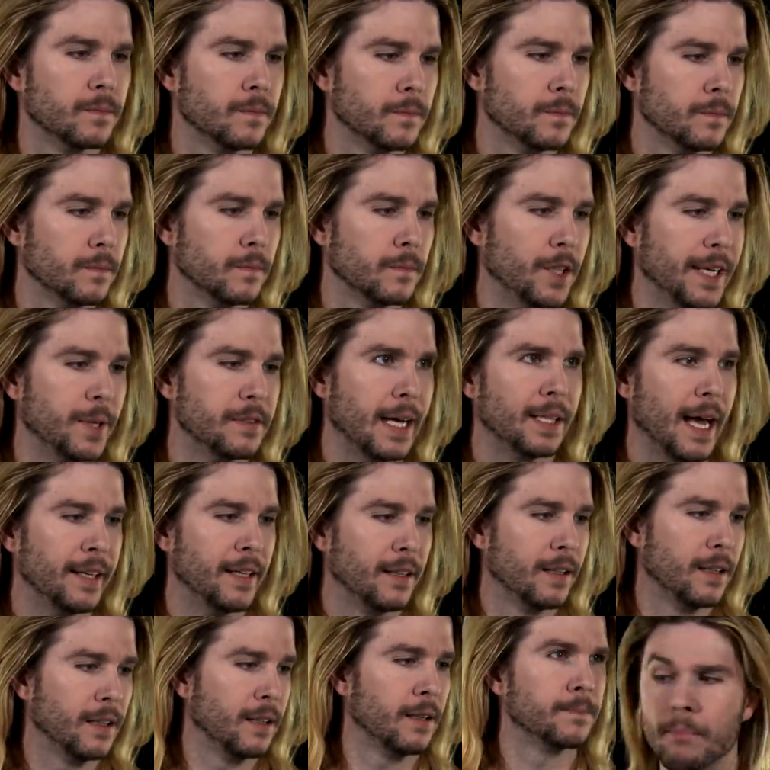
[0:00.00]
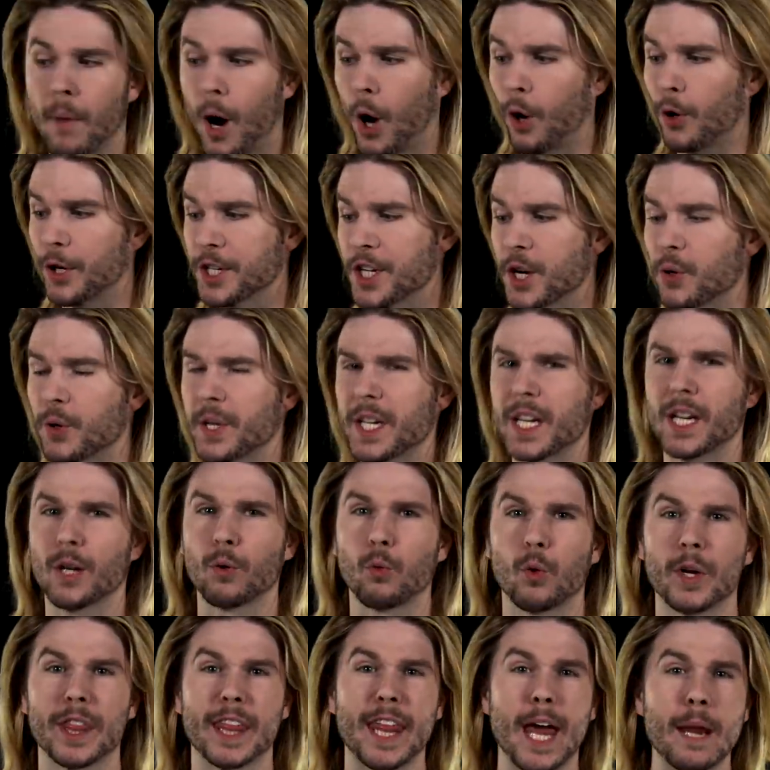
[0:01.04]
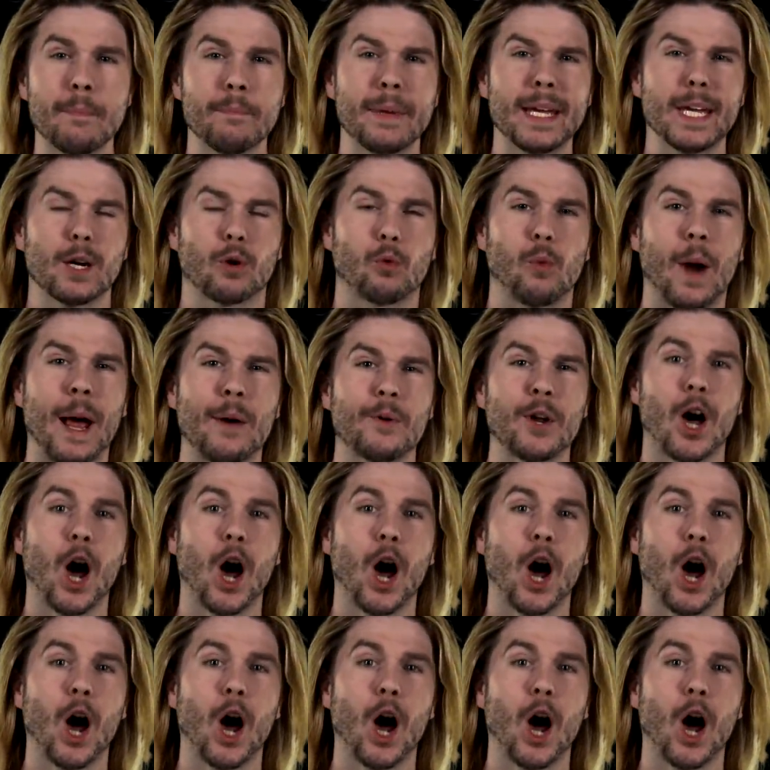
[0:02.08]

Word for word: Bowser, based on Mario here, would then be around